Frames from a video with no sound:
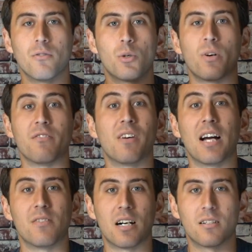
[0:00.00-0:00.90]

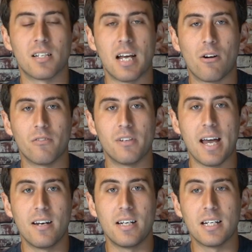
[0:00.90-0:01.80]
$25 an hour for
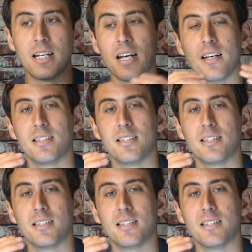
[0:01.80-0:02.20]
editing.